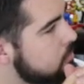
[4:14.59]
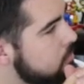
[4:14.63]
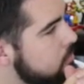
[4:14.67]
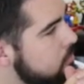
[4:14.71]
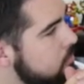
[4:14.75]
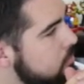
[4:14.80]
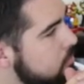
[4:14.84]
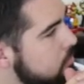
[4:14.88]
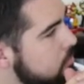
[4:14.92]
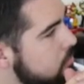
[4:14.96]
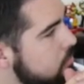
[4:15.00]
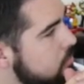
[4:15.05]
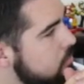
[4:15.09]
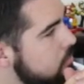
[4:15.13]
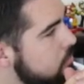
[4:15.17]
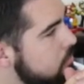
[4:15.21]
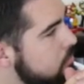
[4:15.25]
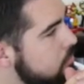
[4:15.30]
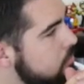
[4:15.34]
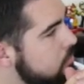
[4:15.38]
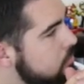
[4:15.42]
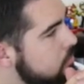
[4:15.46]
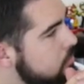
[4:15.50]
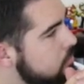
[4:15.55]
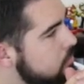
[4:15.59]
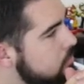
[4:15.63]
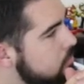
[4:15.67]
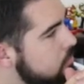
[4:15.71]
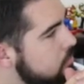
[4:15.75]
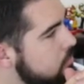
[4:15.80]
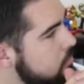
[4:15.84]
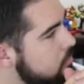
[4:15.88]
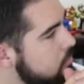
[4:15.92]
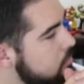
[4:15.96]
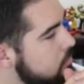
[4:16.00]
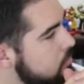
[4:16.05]

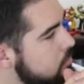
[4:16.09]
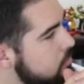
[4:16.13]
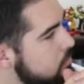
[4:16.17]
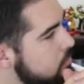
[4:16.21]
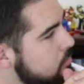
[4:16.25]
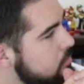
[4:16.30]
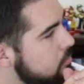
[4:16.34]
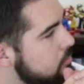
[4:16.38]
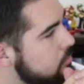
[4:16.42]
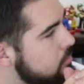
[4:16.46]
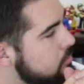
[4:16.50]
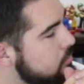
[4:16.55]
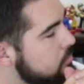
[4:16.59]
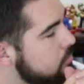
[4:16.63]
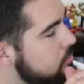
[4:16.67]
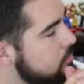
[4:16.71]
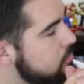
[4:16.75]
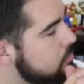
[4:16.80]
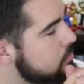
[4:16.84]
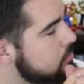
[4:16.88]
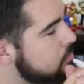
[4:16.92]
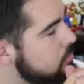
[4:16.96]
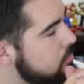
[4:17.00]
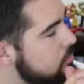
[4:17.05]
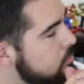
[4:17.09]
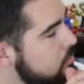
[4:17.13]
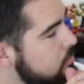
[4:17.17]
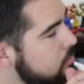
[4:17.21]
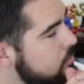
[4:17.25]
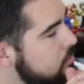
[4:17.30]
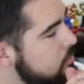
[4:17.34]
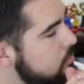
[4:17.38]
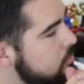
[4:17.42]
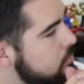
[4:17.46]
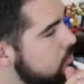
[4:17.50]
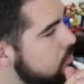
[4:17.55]

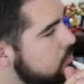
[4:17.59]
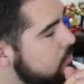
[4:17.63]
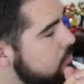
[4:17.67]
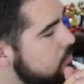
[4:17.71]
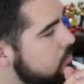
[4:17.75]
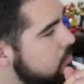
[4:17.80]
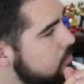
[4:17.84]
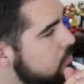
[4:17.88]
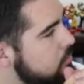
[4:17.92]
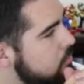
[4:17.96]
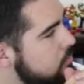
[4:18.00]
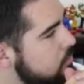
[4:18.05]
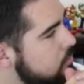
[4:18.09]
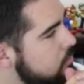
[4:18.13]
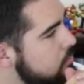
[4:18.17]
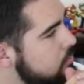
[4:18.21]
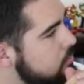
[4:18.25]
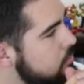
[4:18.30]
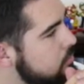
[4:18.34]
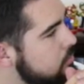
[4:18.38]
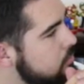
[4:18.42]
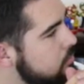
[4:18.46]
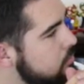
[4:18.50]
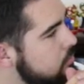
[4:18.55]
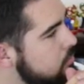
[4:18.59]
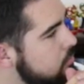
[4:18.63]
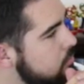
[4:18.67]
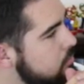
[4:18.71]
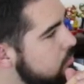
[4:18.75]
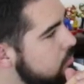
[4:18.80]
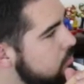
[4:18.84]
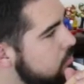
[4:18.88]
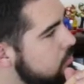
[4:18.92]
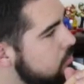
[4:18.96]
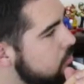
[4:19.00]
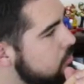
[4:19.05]

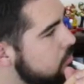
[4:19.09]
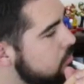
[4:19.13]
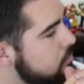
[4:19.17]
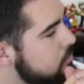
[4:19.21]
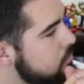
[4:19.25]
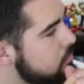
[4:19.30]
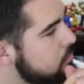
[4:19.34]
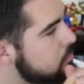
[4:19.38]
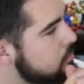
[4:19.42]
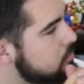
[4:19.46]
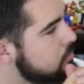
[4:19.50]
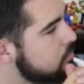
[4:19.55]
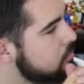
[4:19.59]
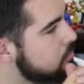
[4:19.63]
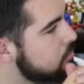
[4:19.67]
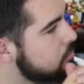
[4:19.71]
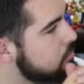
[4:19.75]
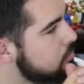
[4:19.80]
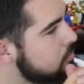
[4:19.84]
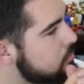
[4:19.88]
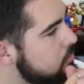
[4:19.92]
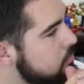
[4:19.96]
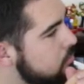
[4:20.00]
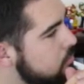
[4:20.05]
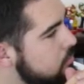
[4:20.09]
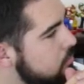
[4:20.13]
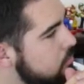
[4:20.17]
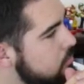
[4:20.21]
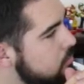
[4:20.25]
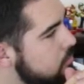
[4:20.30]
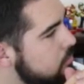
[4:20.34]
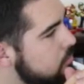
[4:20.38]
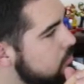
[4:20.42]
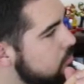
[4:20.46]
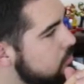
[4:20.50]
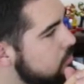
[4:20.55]

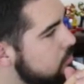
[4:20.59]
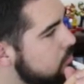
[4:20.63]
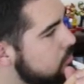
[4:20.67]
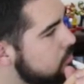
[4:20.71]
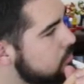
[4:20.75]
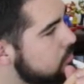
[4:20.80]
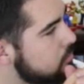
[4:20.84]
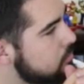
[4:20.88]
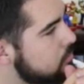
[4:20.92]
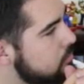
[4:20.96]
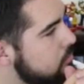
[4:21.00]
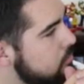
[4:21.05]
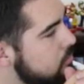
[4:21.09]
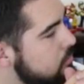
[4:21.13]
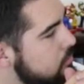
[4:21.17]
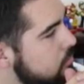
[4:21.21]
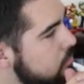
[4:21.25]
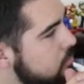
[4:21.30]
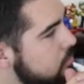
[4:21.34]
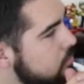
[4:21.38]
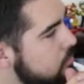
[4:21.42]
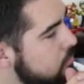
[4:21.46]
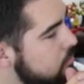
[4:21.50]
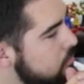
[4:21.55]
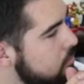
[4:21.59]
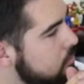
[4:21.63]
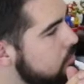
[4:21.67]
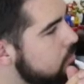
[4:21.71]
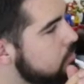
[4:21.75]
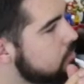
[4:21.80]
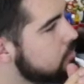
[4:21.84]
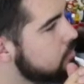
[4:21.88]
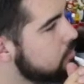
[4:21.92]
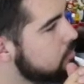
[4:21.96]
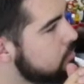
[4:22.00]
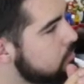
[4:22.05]

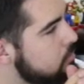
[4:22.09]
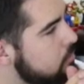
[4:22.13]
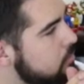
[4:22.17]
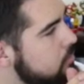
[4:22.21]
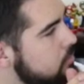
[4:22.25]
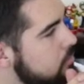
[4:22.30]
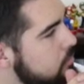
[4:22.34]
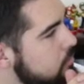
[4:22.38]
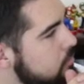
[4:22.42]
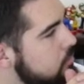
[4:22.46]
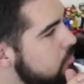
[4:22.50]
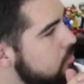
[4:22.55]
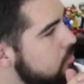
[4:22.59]
No words are spoken by the person on screen.